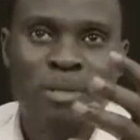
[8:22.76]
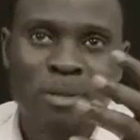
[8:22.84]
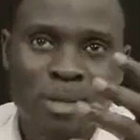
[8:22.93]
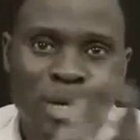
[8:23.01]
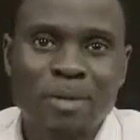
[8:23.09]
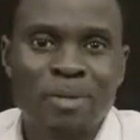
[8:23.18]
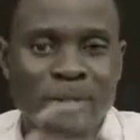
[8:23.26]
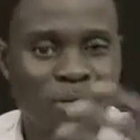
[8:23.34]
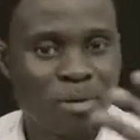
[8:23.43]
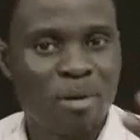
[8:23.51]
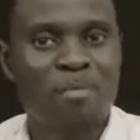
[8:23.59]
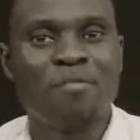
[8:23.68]
get on
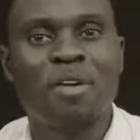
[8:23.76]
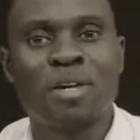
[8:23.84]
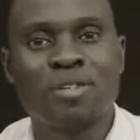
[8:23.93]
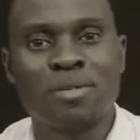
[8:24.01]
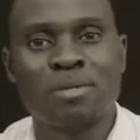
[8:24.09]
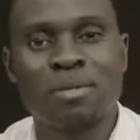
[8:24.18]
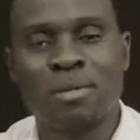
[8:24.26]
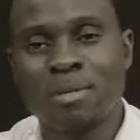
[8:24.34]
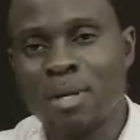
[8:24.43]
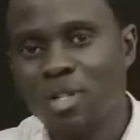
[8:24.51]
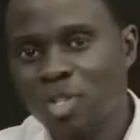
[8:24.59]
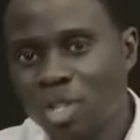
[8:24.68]
these conventions
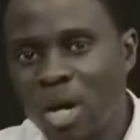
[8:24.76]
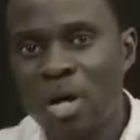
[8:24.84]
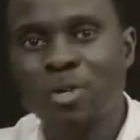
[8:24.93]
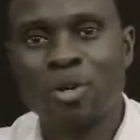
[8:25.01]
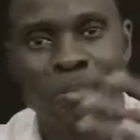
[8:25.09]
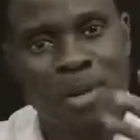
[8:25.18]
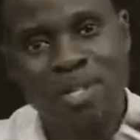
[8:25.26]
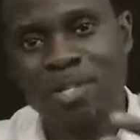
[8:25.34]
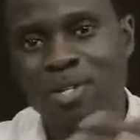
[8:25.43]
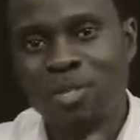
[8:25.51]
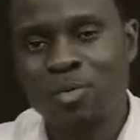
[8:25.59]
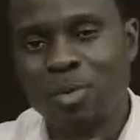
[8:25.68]
and share your
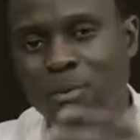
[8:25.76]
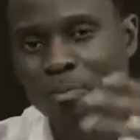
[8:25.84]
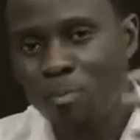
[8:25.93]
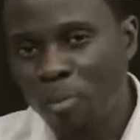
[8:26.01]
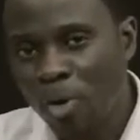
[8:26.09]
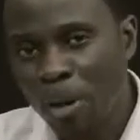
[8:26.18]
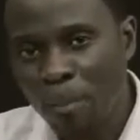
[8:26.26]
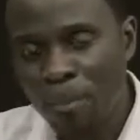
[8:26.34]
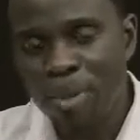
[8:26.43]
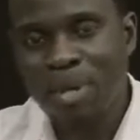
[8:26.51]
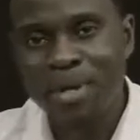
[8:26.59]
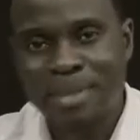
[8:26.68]
message on a
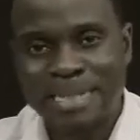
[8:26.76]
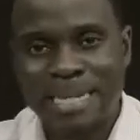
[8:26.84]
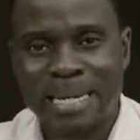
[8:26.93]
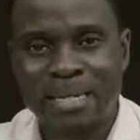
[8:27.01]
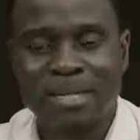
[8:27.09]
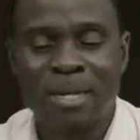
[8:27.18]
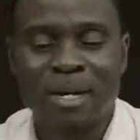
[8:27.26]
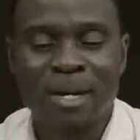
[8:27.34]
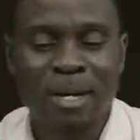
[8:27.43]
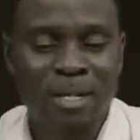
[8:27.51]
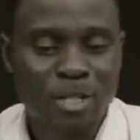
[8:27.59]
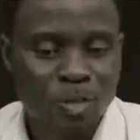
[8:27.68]
bigger stage
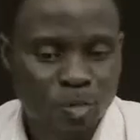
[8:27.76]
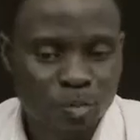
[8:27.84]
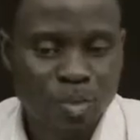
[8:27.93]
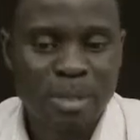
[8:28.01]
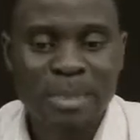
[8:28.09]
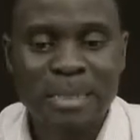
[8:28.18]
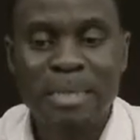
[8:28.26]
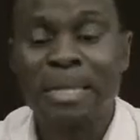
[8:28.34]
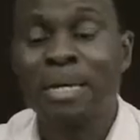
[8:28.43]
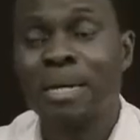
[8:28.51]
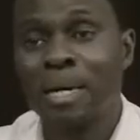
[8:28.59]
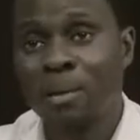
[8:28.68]
is really
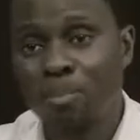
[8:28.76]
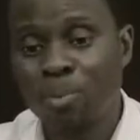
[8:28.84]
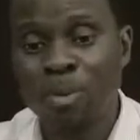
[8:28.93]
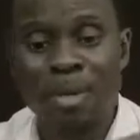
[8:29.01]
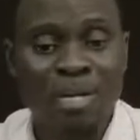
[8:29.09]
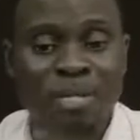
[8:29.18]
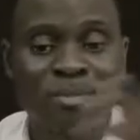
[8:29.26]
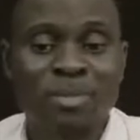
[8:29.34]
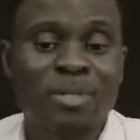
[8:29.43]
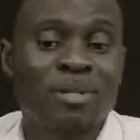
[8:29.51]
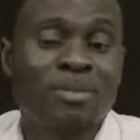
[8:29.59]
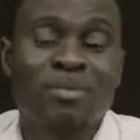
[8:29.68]
important. That's
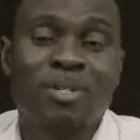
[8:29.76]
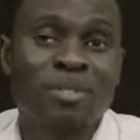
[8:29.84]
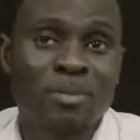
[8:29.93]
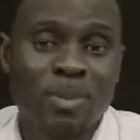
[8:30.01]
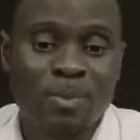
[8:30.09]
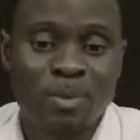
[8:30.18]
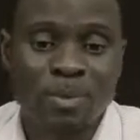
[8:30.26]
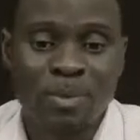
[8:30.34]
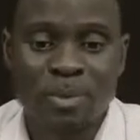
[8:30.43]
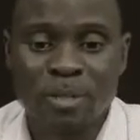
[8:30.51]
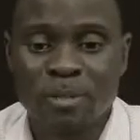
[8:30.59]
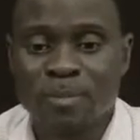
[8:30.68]
one of the reasons people
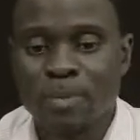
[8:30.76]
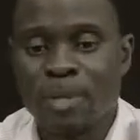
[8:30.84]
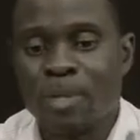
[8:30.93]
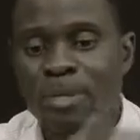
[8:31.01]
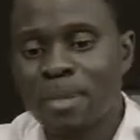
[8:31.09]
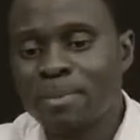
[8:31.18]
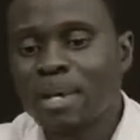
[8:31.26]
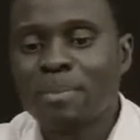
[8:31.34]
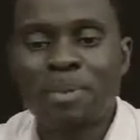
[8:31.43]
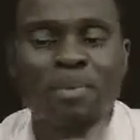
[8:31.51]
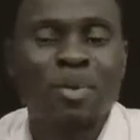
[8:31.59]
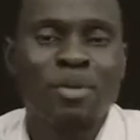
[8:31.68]
do this.
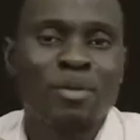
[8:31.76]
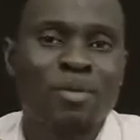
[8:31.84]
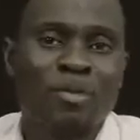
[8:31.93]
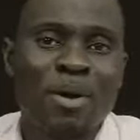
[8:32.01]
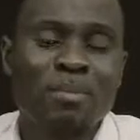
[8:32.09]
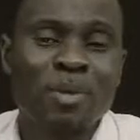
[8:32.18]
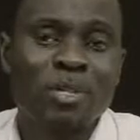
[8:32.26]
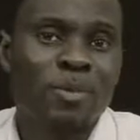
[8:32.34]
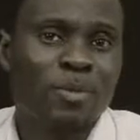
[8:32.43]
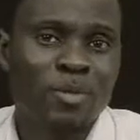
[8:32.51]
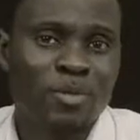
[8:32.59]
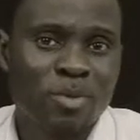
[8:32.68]
Sometimes people want to create
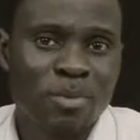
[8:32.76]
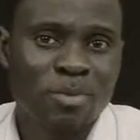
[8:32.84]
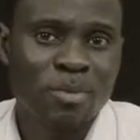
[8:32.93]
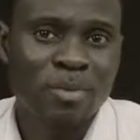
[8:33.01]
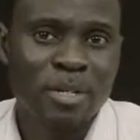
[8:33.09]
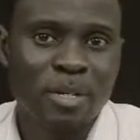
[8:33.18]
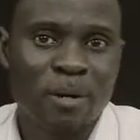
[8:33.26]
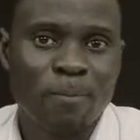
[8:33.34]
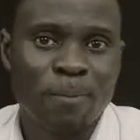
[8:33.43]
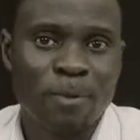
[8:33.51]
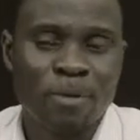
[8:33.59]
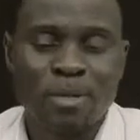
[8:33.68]
multiple streams of
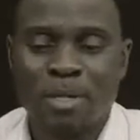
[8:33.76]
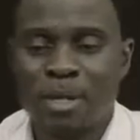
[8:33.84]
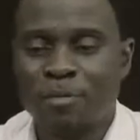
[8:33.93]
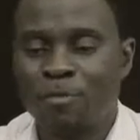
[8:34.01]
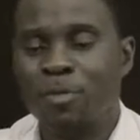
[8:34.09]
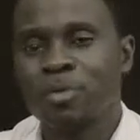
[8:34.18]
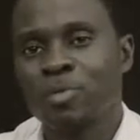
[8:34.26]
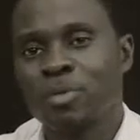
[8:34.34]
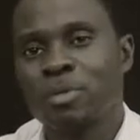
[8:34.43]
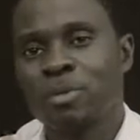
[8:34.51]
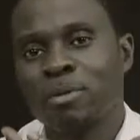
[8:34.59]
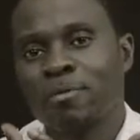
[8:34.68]
income. You see, if you
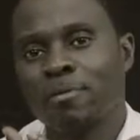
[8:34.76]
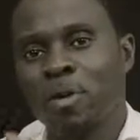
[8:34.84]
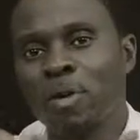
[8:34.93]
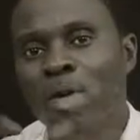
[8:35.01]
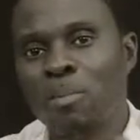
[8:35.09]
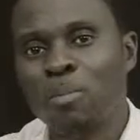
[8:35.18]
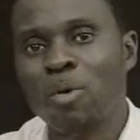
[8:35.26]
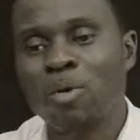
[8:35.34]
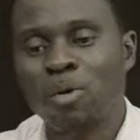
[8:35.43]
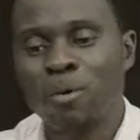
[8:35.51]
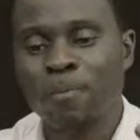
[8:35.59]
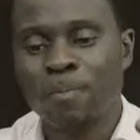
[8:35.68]
follow our
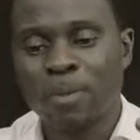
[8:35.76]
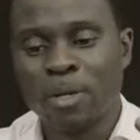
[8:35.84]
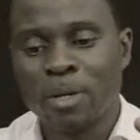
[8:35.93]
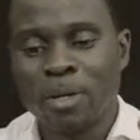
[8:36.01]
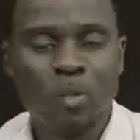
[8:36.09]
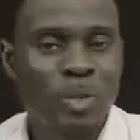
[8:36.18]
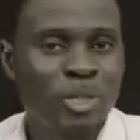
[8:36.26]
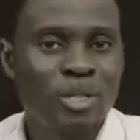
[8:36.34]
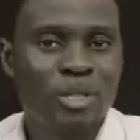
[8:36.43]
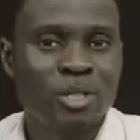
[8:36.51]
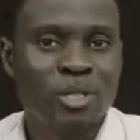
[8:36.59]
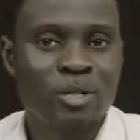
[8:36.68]
motto, we
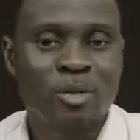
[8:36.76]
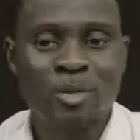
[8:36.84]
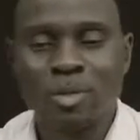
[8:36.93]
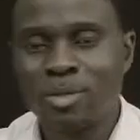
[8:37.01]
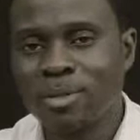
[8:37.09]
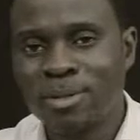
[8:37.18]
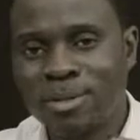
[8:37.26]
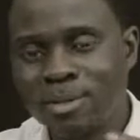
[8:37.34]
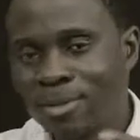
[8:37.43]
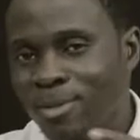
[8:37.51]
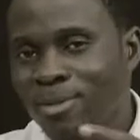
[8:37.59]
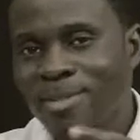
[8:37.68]
teach you not
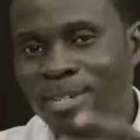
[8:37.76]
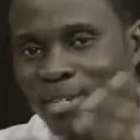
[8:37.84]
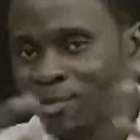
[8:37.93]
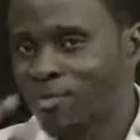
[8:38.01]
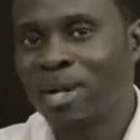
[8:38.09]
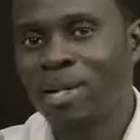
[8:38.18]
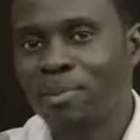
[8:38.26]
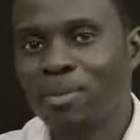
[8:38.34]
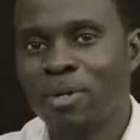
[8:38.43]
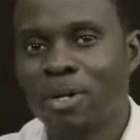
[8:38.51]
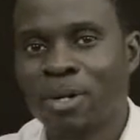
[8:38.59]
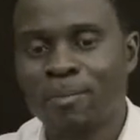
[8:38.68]
to just write a
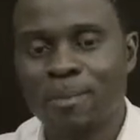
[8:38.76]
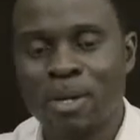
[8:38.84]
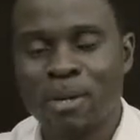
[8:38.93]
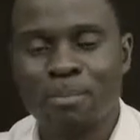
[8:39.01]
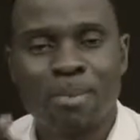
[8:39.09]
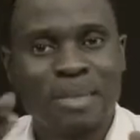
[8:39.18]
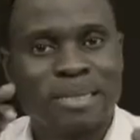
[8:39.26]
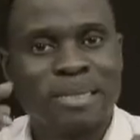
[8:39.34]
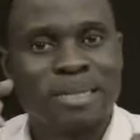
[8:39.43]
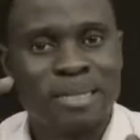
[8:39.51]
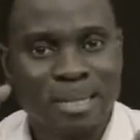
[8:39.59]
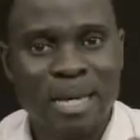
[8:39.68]
book, but
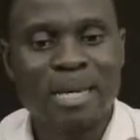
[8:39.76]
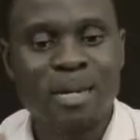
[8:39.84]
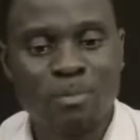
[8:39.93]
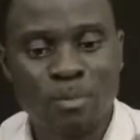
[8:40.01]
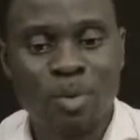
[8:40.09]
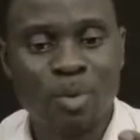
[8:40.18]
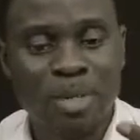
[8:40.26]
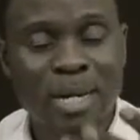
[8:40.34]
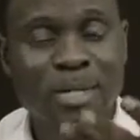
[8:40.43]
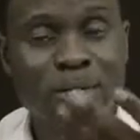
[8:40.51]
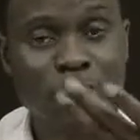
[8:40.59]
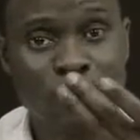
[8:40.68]
take a book,
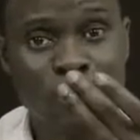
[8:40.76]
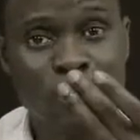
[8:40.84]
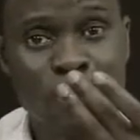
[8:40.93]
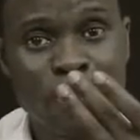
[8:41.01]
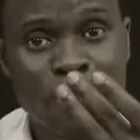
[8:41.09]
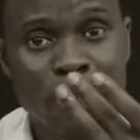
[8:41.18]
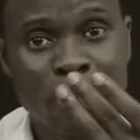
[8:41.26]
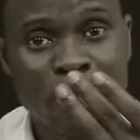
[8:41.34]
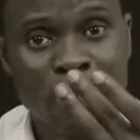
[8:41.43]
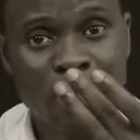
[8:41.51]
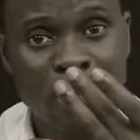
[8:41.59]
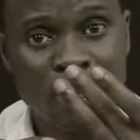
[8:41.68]
turn it into
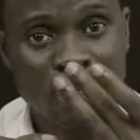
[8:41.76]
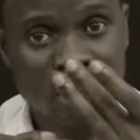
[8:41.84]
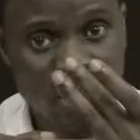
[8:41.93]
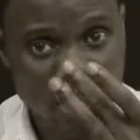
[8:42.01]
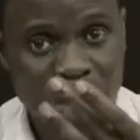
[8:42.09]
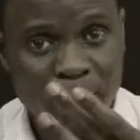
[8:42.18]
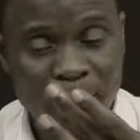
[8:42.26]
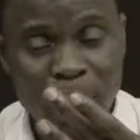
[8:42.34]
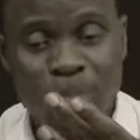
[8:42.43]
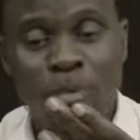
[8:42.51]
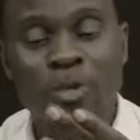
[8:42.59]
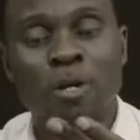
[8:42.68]
an
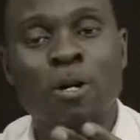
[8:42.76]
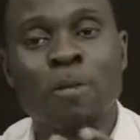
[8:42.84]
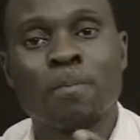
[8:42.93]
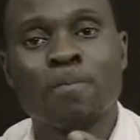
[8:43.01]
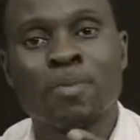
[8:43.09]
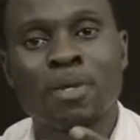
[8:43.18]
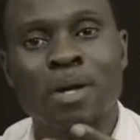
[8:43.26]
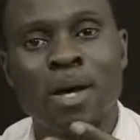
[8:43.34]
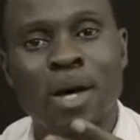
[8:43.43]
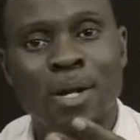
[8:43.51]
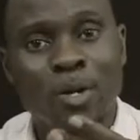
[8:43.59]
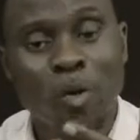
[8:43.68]
ebook,
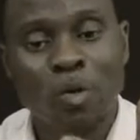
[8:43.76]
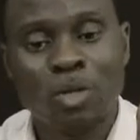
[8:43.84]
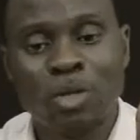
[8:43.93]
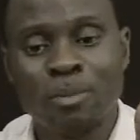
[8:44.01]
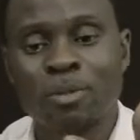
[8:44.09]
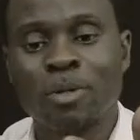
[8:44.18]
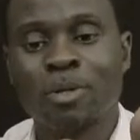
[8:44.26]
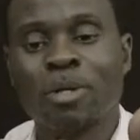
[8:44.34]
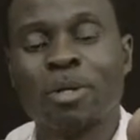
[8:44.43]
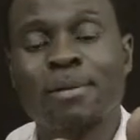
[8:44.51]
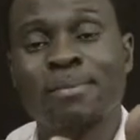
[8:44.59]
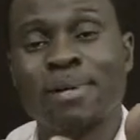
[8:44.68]
an
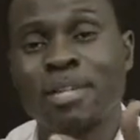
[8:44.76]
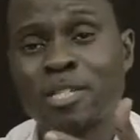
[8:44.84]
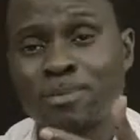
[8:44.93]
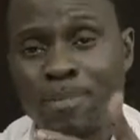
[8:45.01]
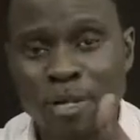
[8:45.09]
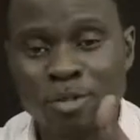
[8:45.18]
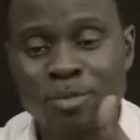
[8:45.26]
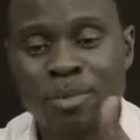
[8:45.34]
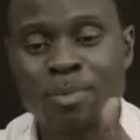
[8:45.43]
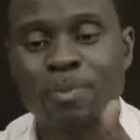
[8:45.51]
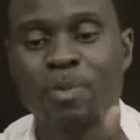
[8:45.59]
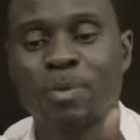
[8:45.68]
audiobook, a special
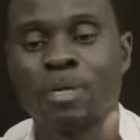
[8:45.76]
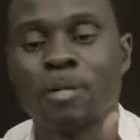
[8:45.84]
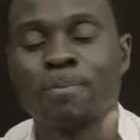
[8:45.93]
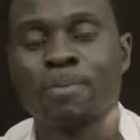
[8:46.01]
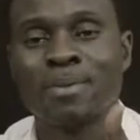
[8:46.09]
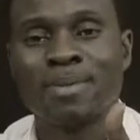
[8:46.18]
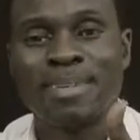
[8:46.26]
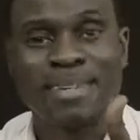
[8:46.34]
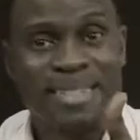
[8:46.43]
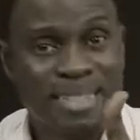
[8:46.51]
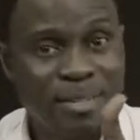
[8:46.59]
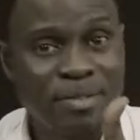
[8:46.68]
report,
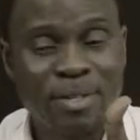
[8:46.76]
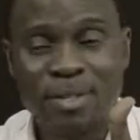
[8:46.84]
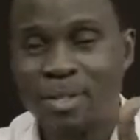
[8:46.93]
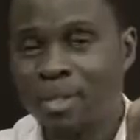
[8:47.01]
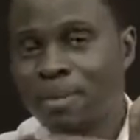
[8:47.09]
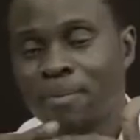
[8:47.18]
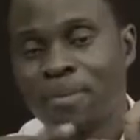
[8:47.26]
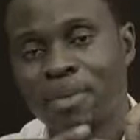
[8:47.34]
a DVD,